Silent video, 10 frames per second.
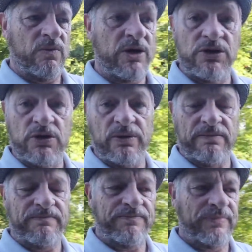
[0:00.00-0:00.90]
do you do with
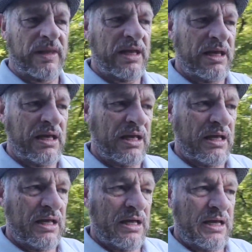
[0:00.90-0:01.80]
them?
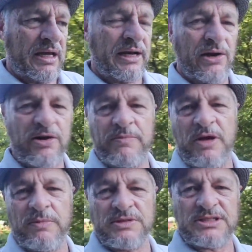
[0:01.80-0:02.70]
And a lot of
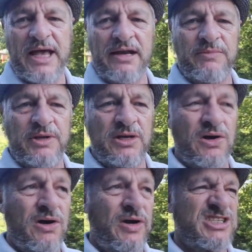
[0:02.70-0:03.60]
people say to me,
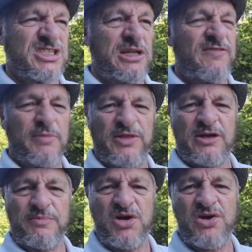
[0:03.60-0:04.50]
oh, I just leave them on the
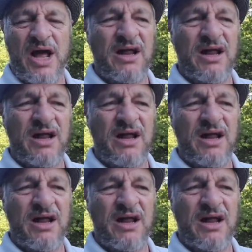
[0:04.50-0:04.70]
computer,